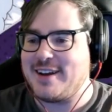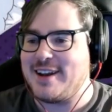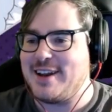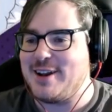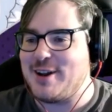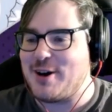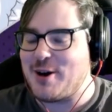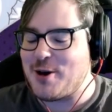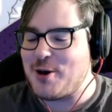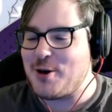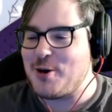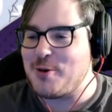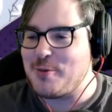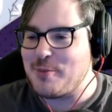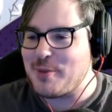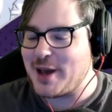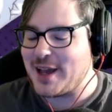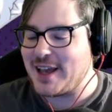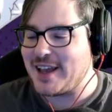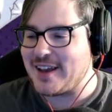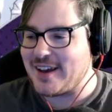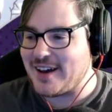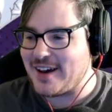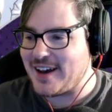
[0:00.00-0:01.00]
and oh
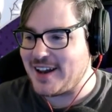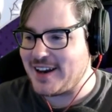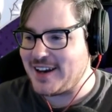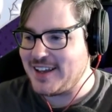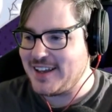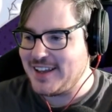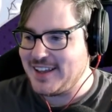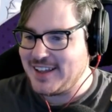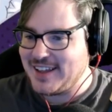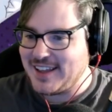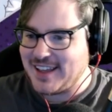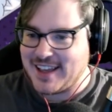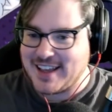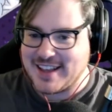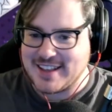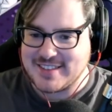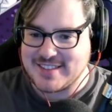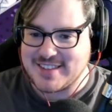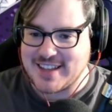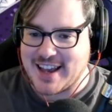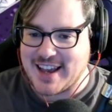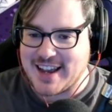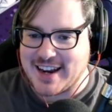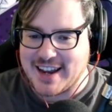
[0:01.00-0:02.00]
my god, is
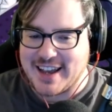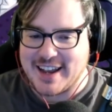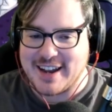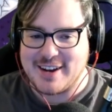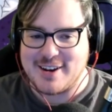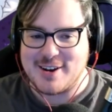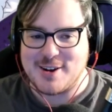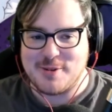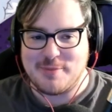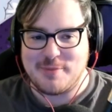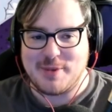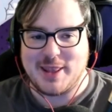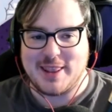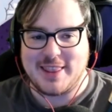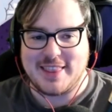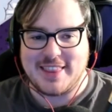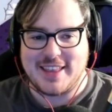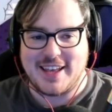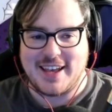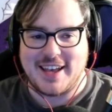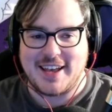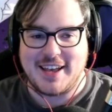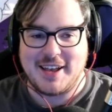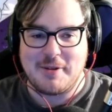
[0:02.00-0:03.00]
that
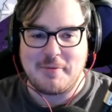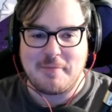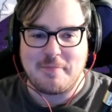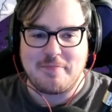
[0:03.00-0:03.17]
Aramintha